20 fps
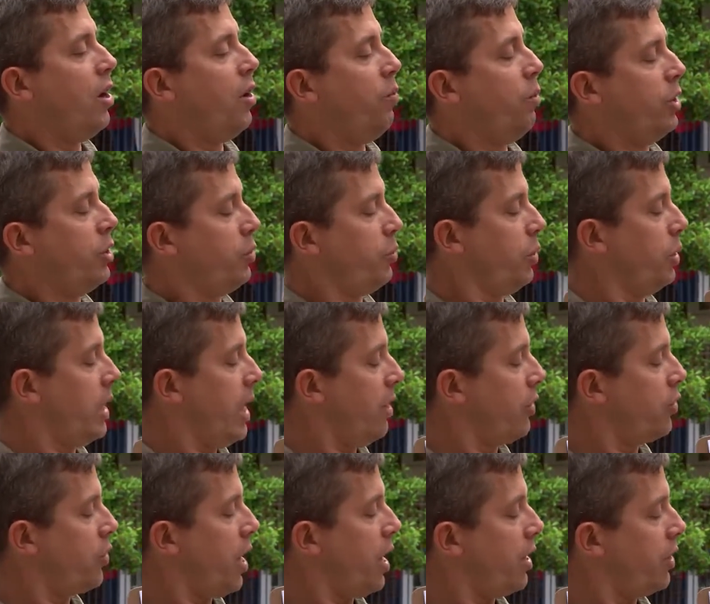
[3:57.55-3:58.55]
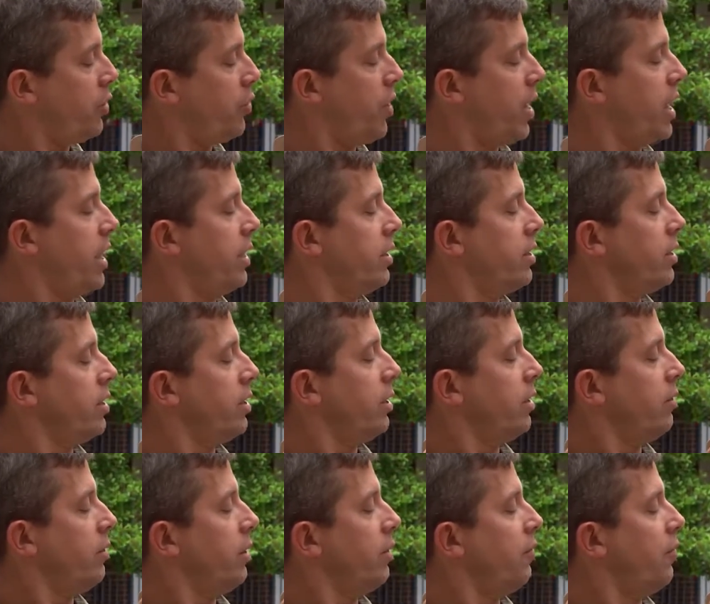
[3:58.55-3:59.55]
which we'll now try to trace.
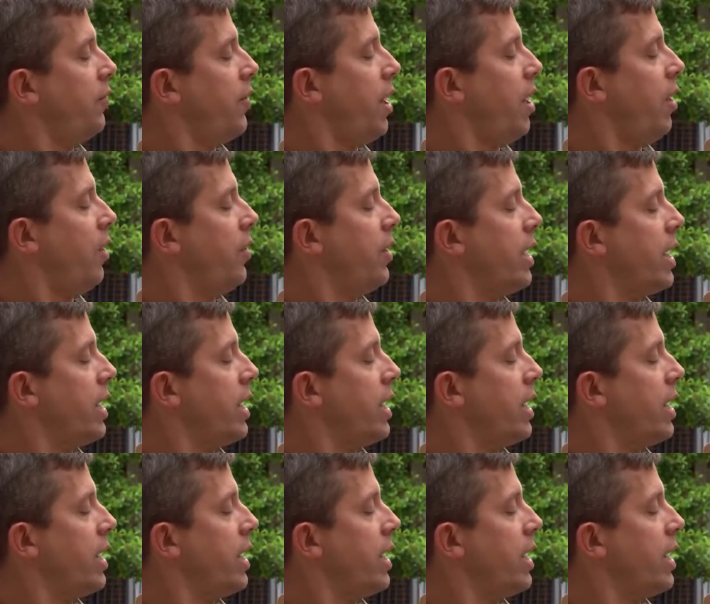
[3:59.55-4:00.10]
We'll follow the